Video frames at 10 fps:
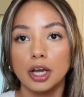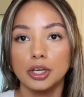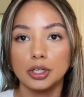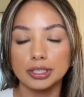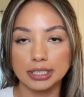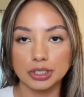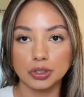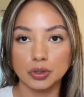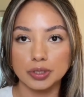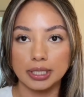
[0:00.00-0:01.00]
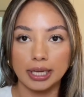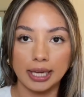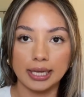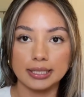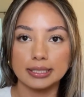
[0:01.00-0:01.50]
your essentials in
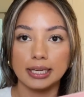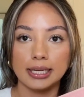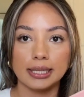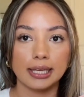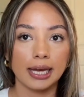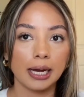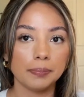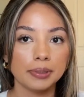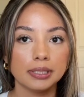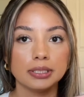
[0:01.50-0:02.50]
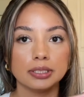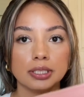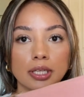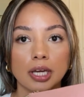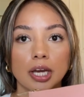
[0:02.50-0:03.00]
case anything happens.
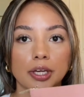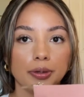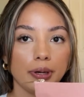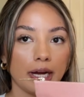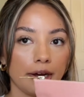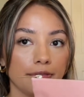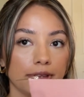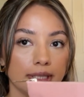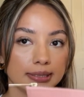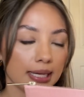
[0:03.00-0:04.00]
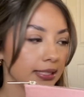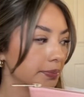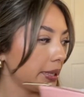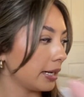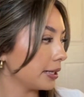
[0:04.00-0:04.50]
You have this as a
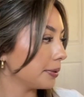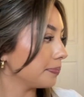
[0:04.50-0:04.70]
backup.